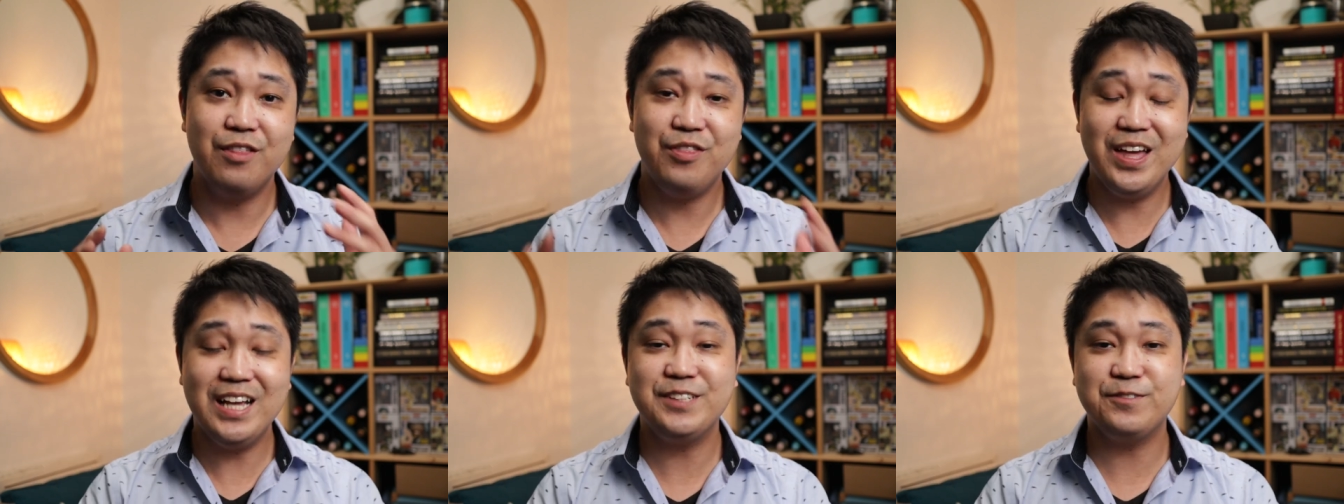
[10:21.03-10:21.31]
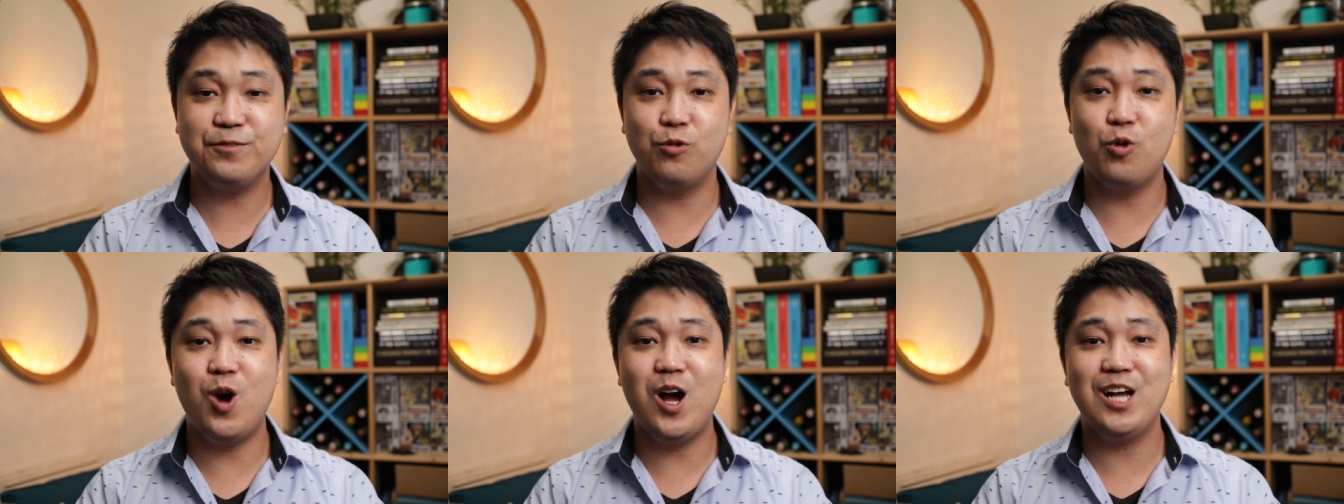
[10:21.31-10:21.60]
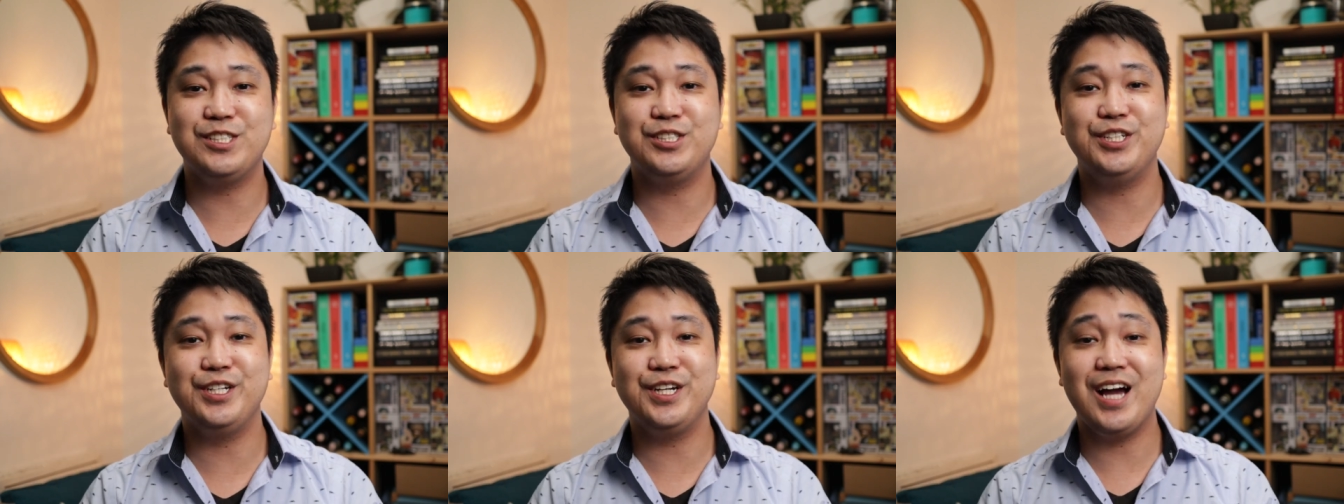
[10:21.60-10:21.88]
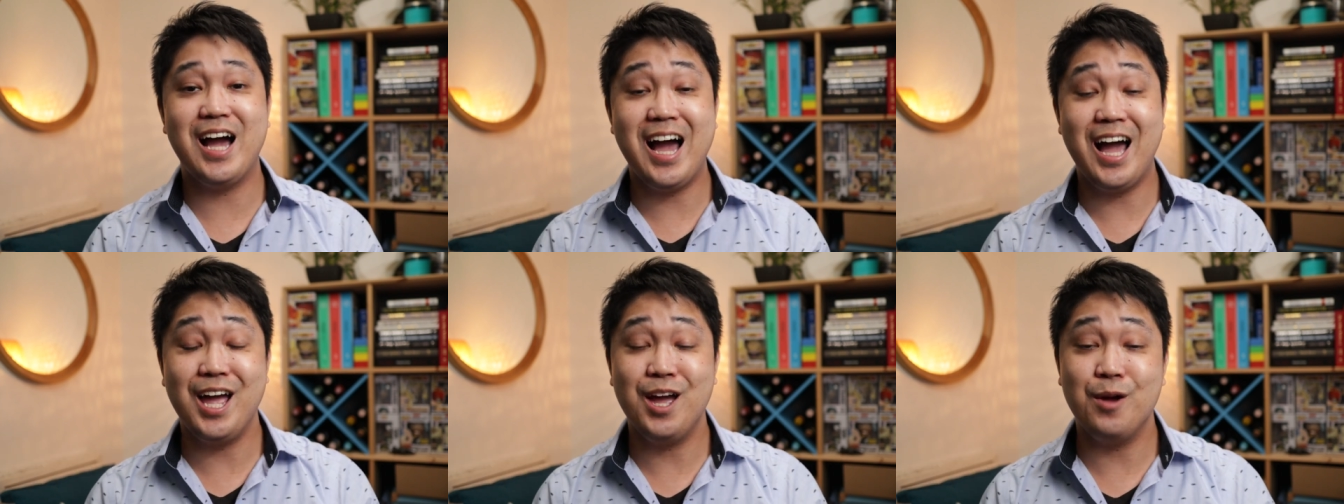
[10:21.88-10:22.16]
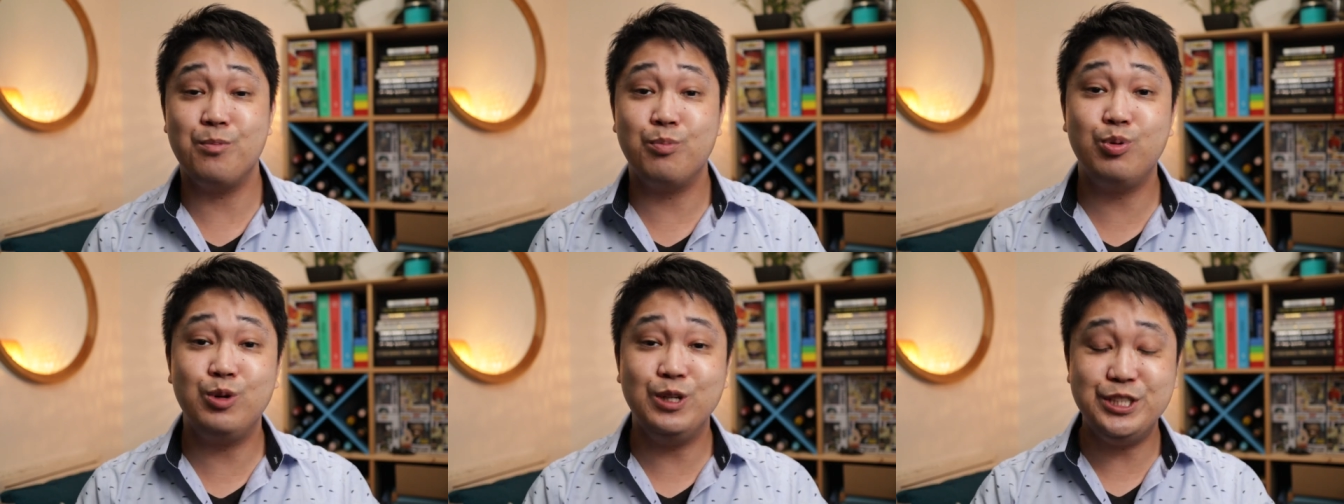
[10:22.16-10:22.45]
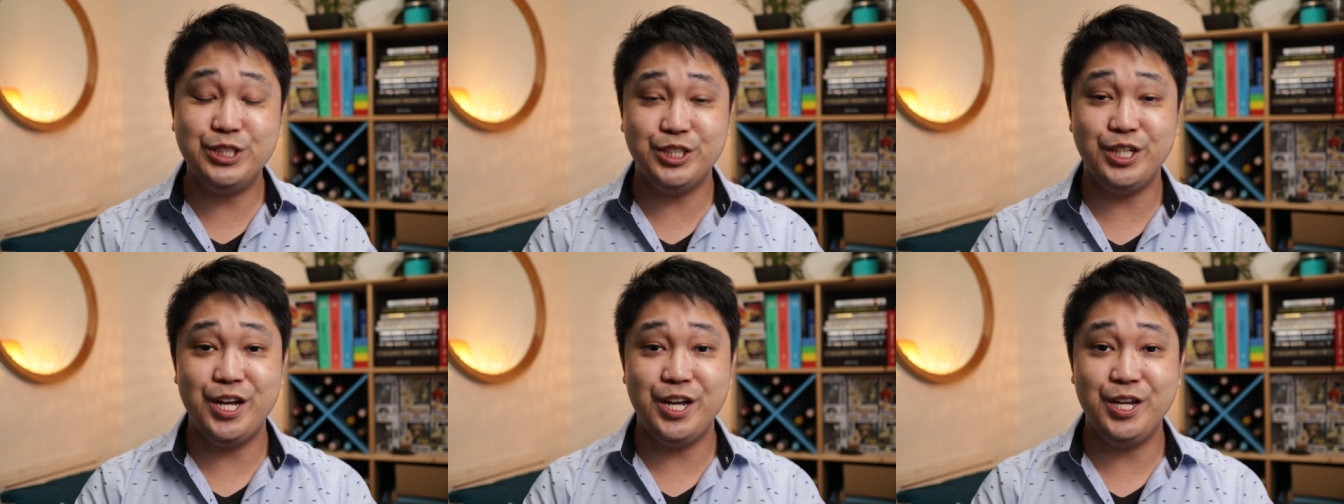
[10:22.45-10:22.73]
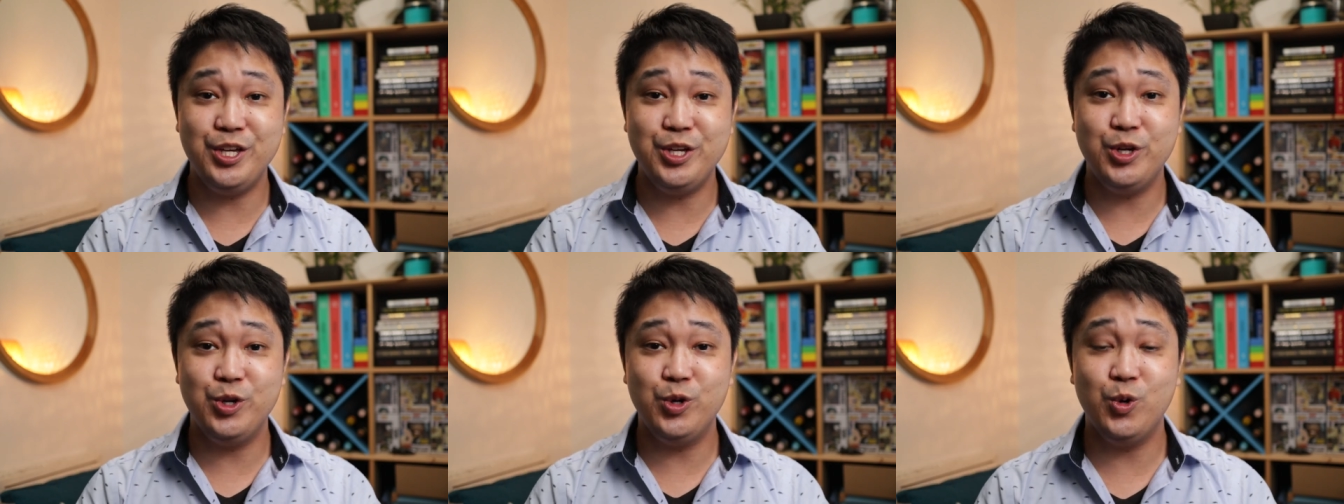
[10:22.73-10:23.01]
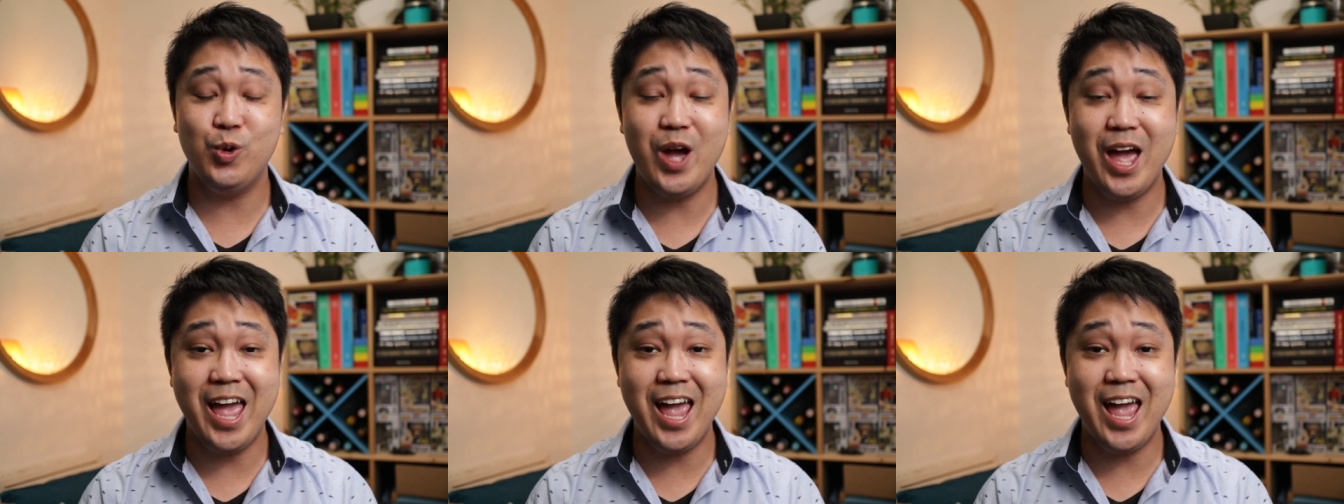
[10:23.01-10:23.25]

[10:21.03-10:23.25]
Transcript: Thanks for watching. I appreciate you,